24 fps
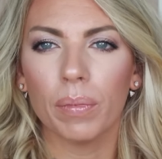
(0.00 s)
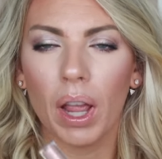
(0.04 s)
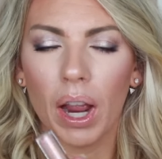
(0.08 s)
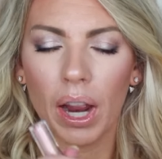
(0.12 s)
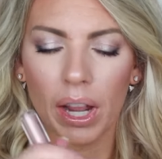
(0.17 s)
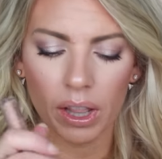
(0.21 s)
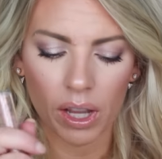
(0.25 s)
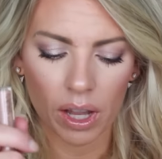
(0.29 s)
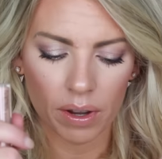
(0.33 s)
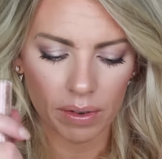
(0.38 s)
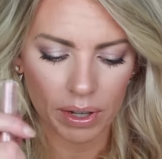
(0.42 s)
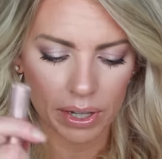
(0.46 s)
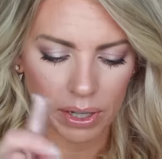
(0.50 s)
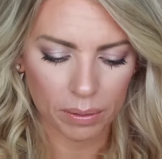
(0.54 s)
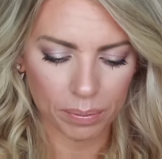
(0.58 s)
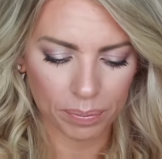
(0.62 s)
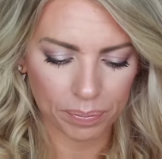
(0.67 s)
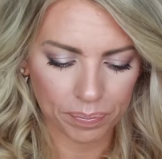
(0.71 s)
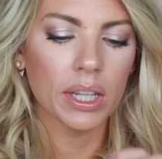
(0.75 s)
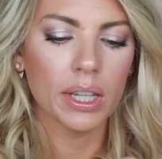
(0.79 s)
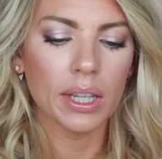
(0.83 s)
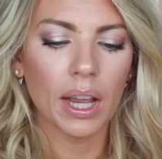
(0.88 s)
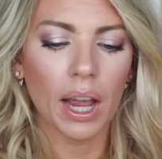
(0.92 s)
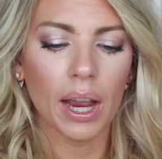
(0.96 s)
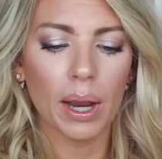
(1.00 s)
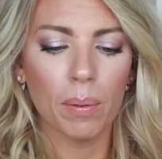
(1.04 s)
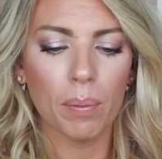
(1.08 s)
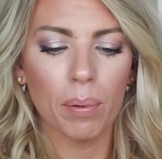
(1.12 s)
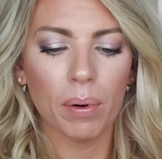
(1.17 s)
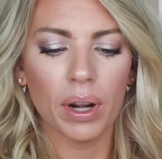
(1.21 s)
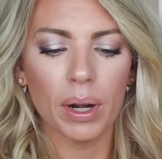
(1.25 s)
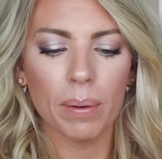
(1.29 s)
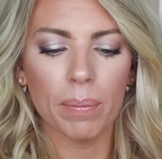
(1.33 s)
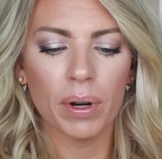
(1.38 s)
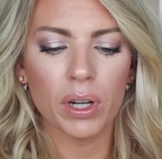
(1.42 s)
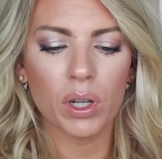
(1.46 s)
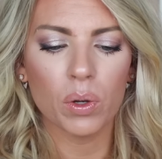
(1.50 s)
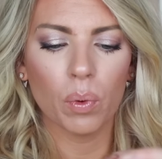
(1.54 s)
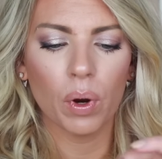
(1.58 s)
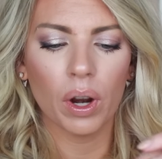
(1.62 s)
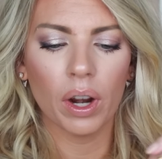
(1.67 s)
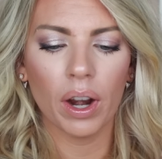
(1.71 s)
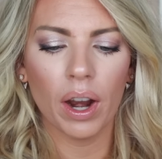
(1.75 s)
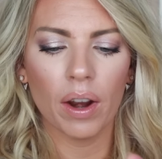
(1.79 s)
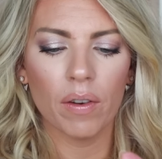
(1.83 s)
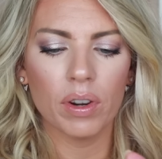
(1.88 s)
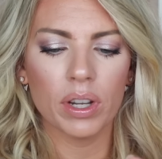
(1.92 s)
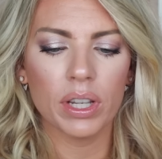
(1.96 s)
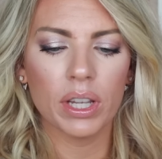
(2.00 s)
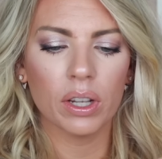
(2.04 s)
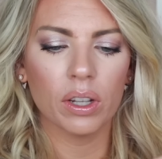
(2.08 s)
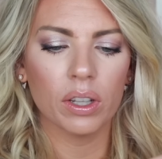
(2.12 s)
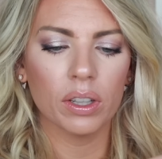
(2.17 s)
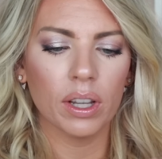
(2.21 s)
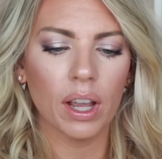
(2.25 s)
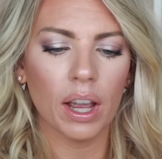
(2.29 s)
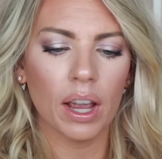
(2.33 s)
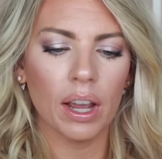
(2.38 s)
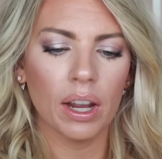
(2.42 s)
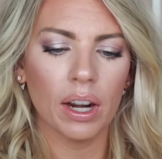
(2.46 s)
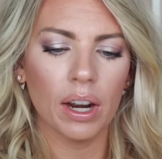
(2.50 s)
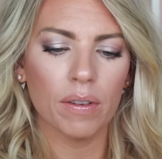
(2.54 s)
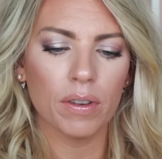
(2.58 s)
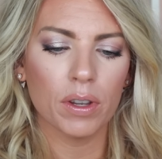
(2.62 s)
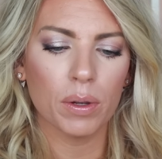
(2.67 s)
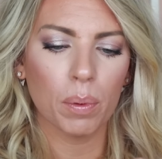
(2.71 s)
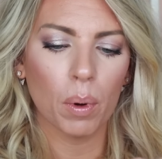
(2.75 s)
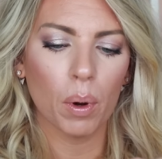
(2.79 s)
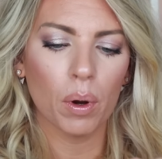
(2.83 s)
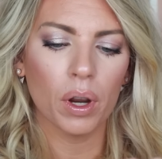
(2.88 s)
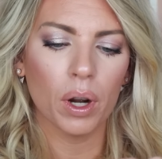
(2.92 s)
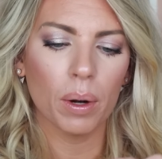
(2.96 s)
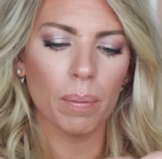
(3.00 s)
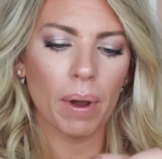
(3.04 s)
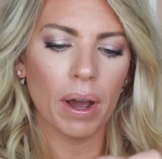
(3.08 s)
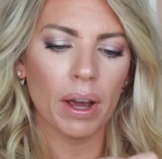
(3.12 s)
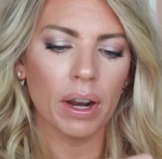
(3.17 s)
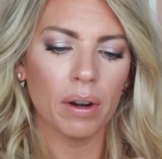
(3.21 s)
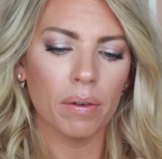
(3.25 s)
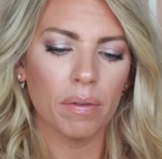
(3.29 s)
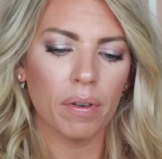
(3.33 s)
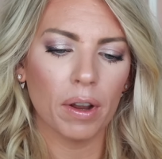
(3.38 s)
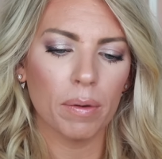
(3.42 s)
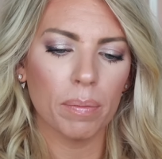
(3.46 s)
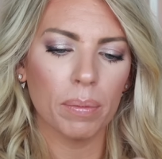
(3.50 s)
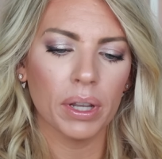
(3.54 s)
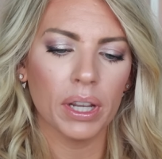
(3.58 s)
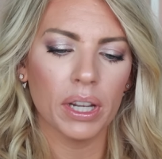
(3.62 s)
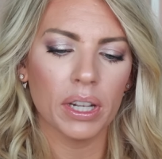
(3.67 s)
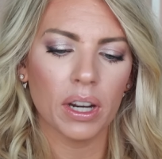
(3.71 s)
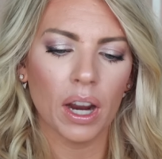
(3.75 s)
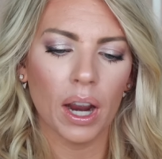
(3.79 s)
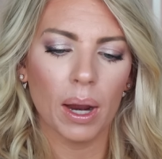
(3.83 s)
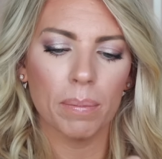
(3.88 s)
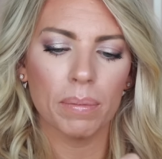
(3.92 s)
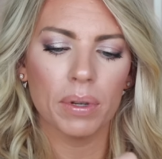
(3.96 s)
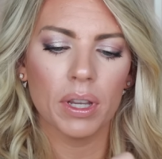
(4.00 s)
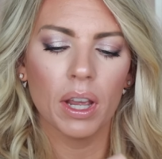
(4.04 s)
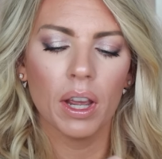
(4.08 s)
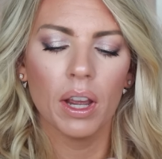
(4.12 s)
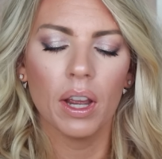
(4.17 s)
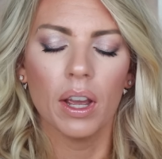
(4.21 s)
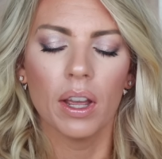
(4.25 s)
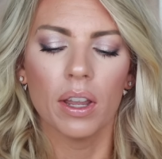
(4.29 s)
I love it. This I pretty much wear every single day, and I've spoken about it 5 million times.